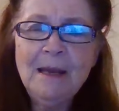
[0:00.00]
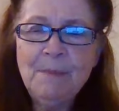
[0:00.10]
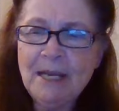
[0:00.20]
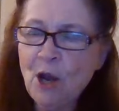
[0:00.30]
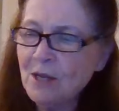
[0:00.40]

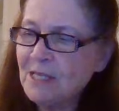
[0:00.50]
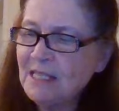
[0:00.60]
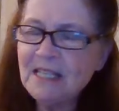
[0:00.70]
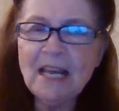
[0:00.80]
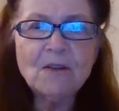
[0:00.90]
because
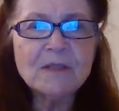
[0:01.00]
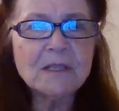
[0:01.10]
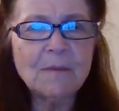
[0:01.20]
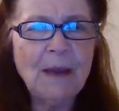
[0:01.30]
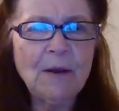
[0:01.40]
he tells
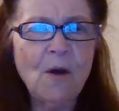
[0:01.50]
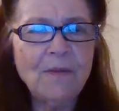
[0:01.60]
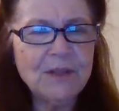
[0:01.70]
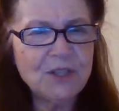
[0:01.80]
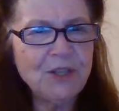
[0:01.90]
us about all
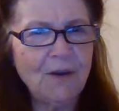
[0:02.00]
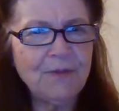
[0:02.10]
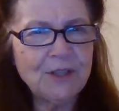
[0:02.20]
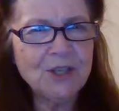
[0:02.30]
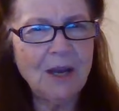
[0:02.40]
this stuff
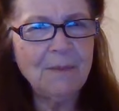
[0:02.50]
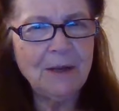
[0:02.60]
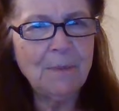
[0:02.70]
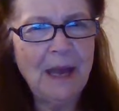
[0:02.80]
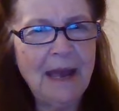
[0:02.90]
that's coming
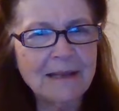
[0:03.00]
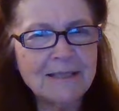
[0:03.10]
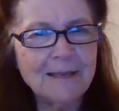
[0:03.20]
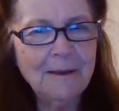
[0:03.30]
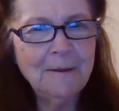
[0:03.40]
to
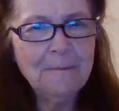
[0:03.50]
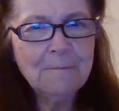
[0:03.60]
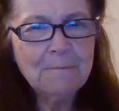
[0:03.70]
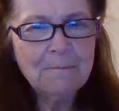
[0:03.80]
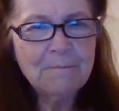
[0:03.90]
pass.
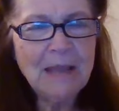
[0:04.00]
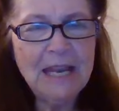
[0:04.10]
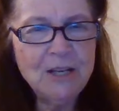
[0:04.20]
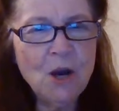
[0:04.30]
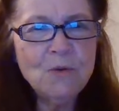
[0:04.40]

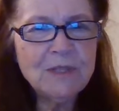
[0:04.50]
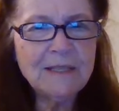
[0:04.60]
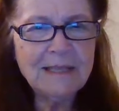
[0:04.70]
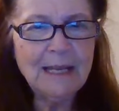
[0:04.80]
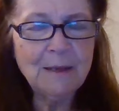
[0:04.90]
He knows
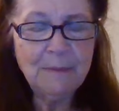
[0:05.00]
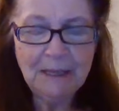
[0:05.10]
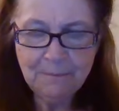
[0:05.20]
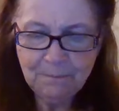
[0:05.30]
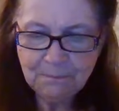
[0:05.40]
his
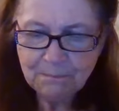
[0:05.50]
enemy,